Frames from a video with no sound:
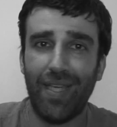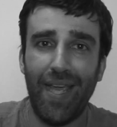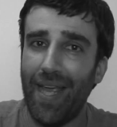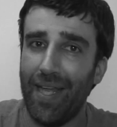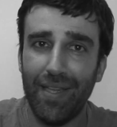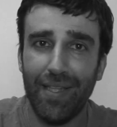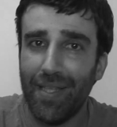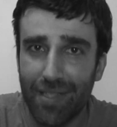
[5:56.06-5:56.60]

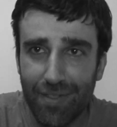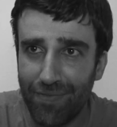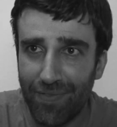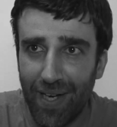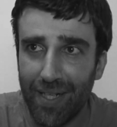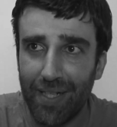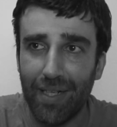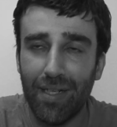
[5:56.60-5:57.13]
can't just
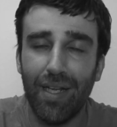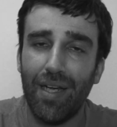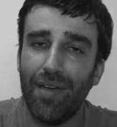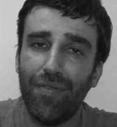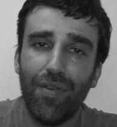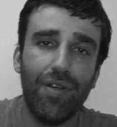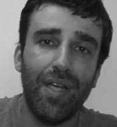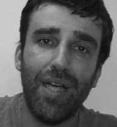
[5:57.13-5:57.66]
find it, and a
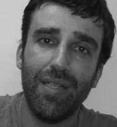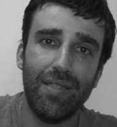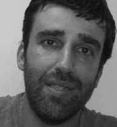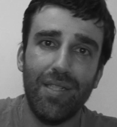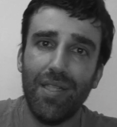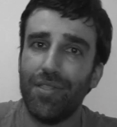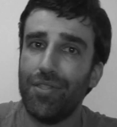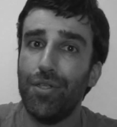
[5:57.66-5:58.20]
few days
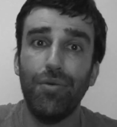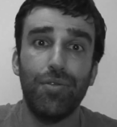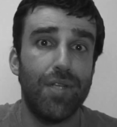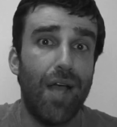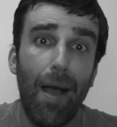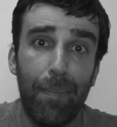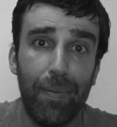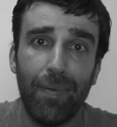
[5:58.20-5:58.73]
it just shows
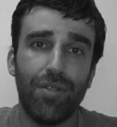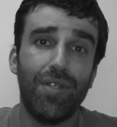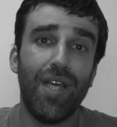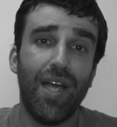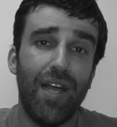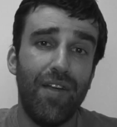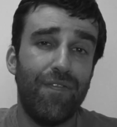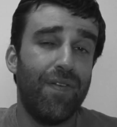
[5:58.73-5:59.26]
up. So
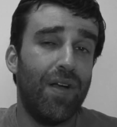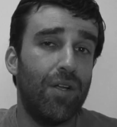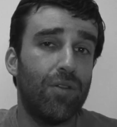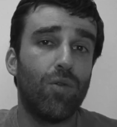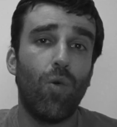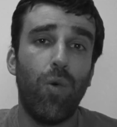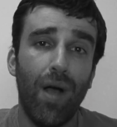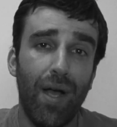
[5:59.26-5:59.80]
yeah, I
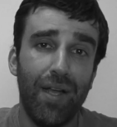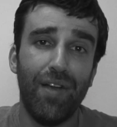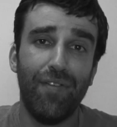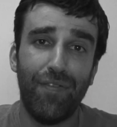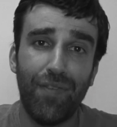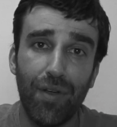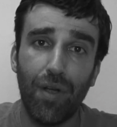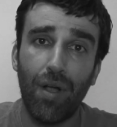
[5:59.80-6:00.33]
found quite a
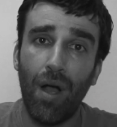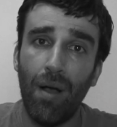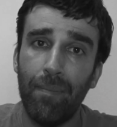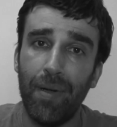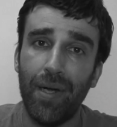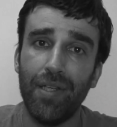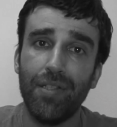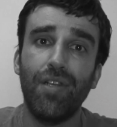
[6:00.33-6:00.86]
few
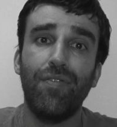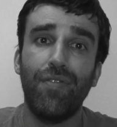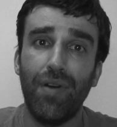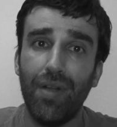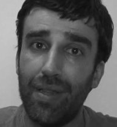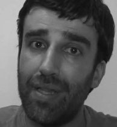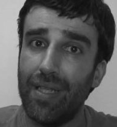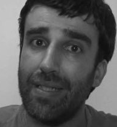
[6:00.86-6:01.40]
companies
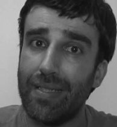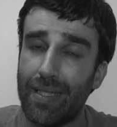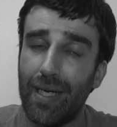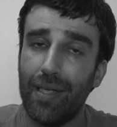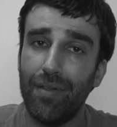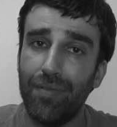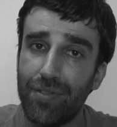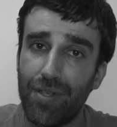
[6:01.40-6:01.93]
offering this
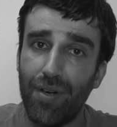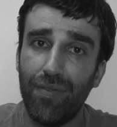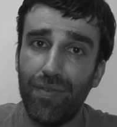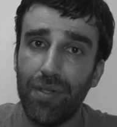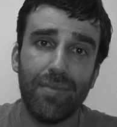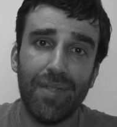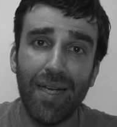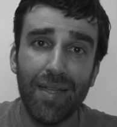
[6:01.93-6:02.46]
kind of
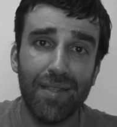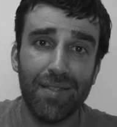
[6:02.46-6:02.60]
service. I